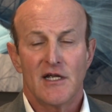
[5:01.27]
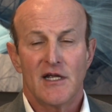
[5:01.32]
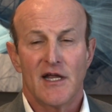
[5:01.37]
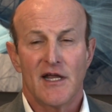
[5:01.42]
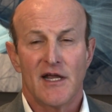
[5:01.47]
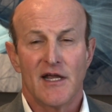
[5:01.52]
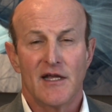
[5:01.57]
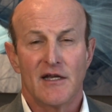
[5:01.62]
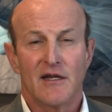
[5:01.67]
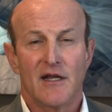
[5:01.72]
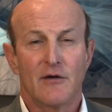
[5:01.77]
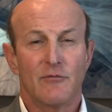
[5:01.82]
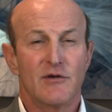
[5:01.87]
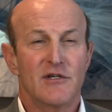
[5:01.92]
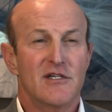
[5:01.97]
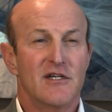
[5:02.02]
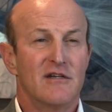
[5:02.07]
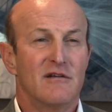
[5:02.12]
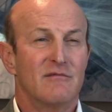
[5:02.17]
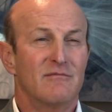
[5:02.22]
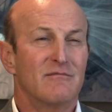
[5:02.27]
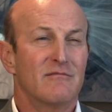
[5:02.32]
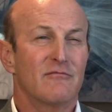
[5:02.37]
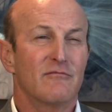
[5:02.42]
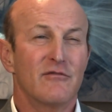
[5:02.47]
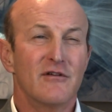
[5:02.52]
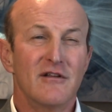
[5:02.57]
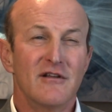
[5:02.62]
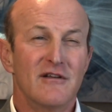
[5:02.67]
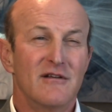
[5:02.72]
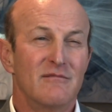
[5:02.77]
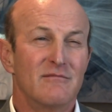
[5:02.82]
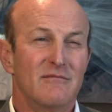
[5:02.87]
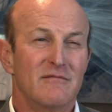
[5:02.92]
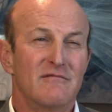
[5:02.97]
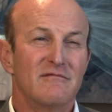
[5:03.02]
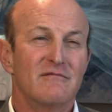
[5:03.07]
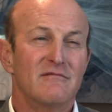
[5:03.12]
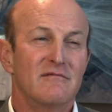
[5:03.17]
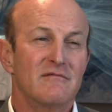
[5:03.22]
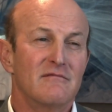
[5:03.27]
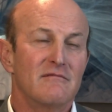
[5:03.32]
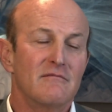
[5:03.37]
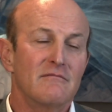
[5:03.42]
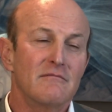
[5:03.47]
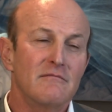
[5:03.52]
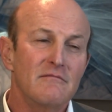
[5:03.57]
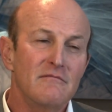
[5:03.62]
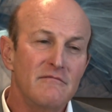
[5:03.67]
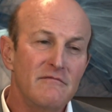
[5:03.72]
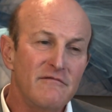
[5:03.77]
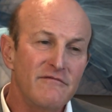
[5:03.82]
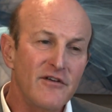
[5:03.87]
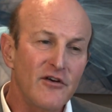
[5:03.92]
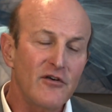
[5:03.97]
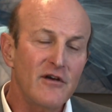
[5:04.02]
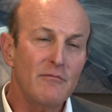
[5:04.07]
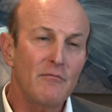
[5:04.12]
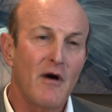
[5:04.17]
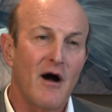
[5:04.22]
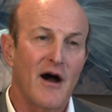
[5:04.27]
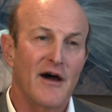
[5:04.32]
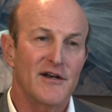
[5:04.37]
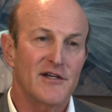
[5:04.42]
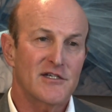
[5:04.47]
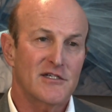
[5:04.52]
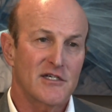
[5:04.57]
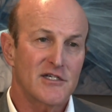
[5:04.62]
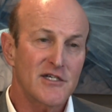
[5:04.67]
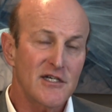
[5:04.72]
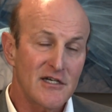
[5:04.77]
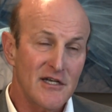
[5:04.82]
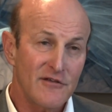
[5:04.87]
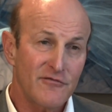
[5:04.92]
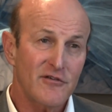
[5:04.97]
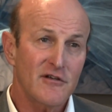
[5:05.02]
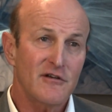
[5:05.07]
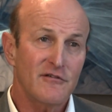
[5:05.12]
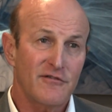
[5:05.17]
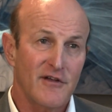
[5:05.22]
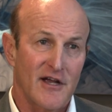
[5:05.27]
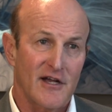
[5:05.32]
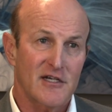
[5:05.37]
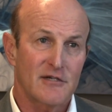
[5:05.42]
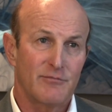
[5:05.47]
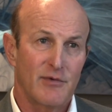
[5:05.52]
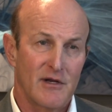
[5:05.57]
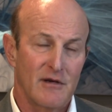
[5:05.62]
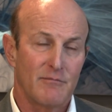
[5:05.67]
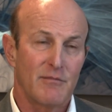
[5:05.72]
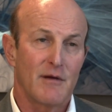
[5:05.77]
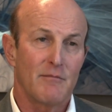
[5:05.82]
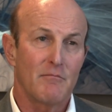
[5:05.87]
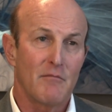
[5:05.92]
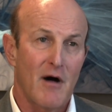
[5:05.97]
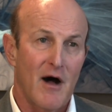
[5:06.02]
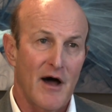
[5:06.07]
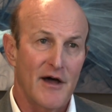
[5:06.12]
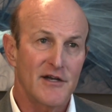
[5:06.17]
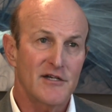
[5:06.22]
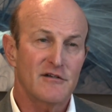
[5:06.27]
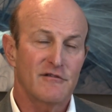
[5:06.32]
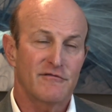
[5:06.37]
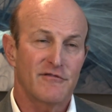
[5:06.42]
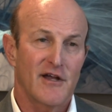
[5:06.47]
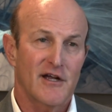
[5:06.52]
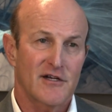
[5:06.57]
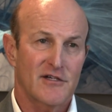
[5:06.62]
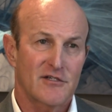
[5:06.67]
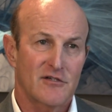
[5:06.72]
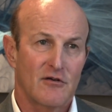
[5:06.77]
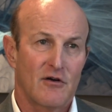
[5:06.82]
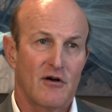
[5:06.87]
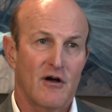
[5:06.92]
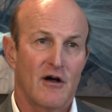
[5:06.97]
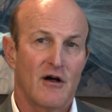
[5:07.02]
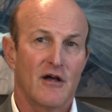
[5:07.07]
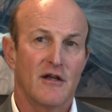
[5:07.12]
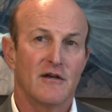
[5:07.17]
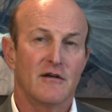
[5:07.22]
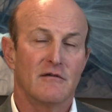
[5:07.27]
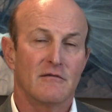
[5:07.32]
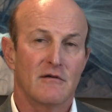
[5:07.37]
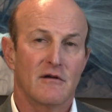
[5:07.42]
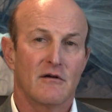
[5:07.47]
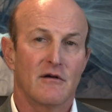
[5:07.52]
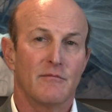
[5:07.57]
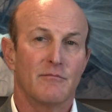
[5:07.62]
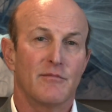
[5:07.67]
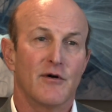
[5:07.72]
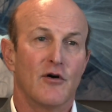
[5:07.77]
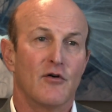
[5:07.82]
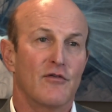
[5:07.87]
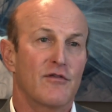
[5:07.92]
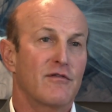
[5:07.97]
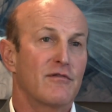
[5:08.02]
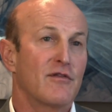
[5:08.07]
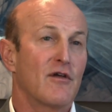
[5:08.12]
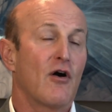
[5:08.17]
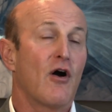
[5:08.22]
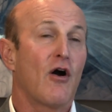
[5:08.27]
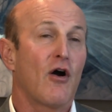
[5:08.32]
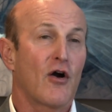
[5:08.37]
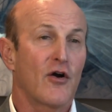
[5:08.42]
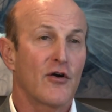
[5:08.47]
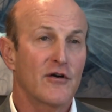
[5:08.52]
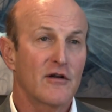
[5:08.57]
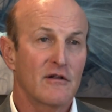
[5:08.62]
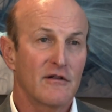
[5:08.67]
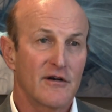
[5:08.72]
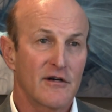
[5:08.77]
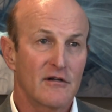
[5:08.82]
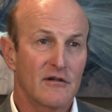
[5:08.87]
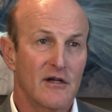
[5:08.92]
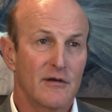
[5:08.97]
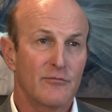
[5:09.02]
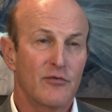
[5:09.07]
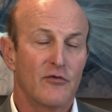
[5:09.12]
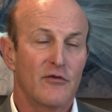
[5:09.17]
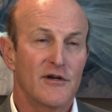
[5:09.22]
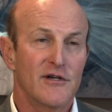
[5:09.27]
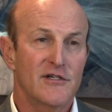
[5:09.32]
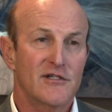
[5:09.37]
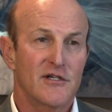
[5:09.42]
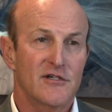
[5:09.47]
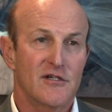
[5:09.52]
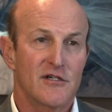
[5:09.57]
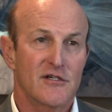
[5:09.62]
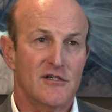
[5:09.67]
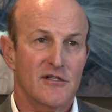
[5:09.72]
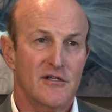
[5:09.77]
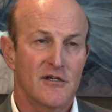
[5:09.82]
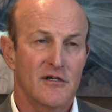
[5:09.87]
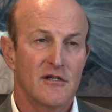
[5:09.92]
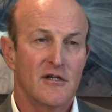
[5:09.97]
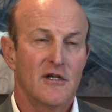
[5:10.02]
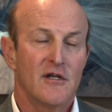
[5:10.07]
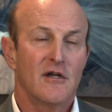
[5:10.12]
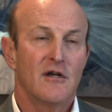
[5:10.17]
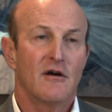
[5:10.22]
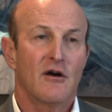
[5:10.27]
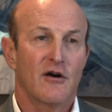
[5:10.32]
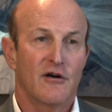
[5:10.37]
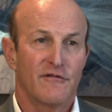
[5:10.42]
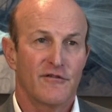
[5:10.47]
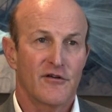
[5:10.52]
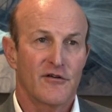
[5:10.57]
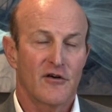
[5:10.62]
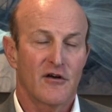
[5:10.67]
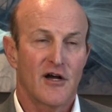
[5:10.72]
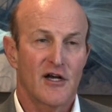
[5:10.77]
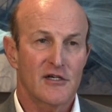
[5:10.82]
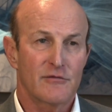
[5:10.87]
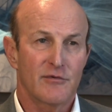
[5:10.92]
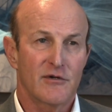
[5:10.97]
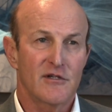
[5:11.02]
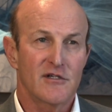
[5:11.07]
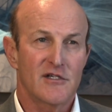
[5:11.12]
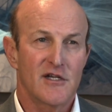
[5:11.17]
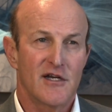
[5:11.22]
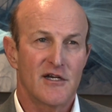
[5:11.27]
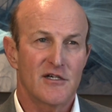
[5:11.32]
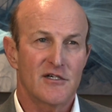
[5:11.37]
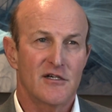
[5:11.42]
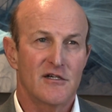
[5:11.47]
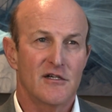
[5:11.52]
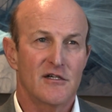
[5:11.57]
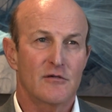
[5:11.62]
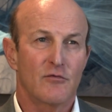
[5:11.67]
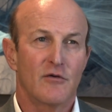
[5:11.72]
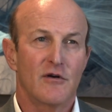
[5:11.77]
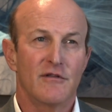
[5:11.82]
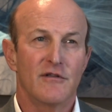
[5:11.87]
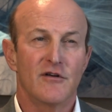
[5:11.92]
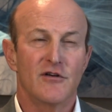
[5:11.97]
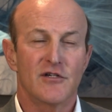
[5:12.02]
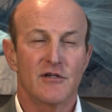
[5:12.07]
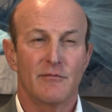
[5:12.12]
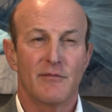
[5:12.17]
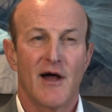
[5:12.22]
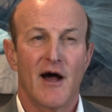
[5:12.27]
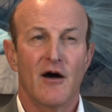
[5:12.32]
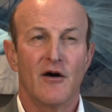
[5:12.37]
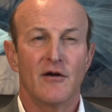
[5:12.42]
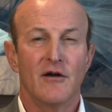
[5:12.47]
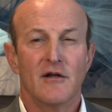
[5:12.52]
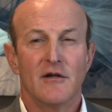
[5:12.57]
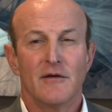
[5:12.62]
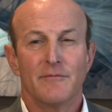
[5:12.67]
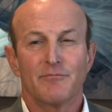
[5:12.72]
And we see really very modest, significant effects, but modest effects on both the hard clinical endpoints, such as the heart failure hospitalizations, where there's about